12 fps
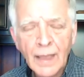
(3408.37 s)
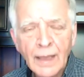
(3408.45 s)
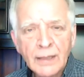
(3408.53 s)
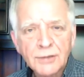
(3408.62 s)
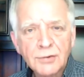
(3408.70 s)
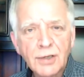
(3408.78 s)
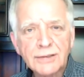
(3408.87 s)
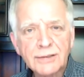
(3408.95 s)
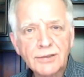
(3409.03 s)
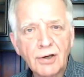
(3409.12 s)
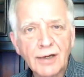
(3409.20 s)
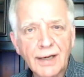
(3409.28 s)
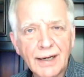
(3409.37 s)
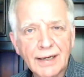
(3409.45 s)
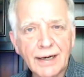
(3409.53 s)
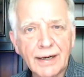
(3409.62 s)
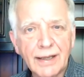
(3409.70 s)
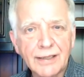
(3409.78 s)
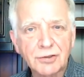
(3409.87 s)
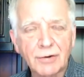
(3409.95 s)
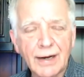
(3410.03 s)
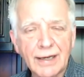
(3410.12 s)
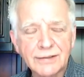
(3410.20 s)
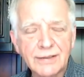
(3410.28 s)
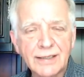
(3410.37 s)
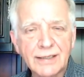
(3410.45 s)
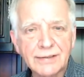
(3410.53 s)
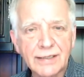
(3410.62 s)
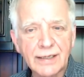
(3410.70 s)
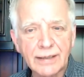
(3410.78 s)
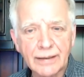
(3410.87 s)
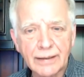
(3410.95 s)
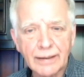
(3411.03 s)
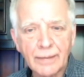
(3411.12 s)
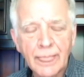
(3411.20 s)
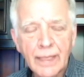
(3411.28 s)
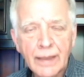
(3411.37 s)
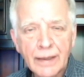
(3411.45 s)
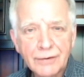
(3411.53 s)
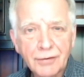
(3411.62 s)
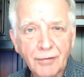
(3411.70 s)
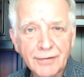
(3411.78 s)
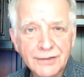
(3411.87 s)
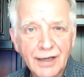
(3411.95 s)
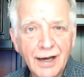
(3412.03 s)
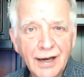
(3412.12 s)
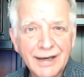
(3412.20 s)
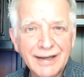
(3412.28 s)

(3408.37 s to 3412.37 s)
So I saw a guy cutting his grass, and I said uh, to this guy,